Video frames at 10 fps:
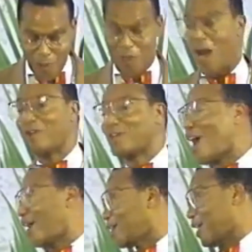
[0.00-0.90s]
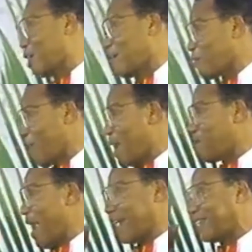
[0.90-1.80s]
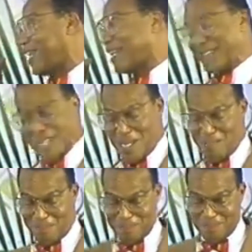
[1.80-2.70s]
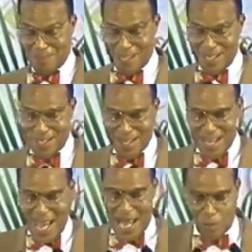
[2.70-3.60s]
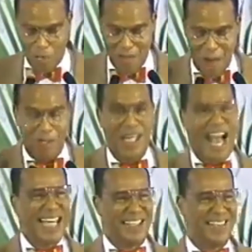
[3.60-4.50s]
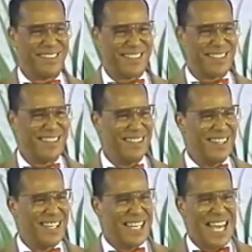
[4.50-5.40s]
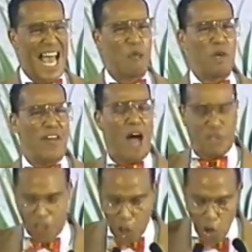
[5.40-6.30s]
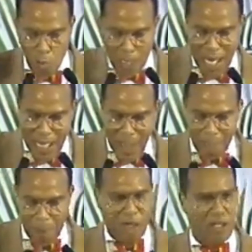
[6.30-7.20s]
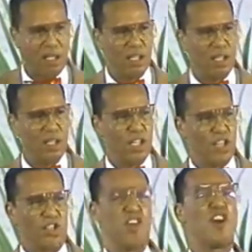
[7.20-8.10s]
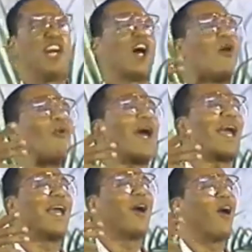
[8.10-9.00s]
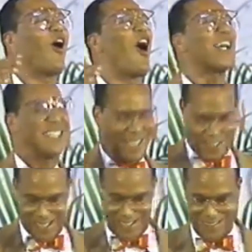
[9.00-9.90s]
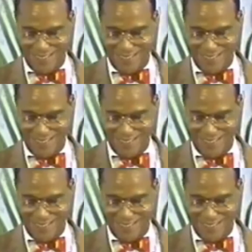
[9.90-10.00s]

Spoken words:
without knowledge. It comes right back to that theme. And without guidance. And without an illuminating book. Turning away haughtily